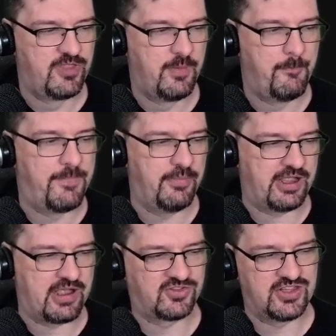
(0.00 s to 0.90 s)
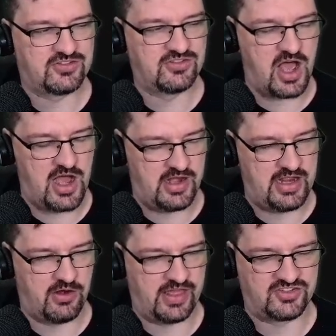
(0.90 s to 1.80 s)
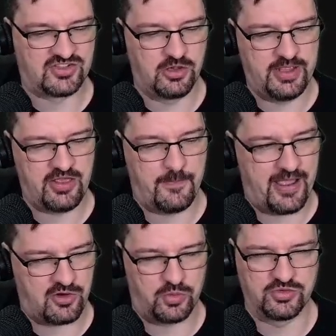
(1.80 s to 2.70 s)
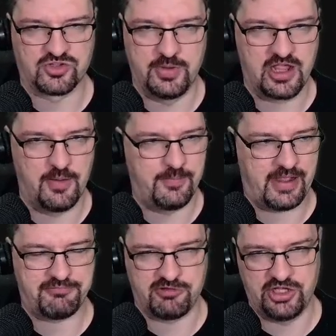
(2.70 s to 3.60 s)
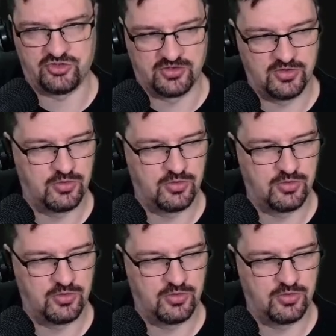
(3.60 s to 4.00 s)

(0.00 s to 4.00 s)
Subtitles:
But because this is on here, that's telling me that Battle World's going to be coming back pretty soon.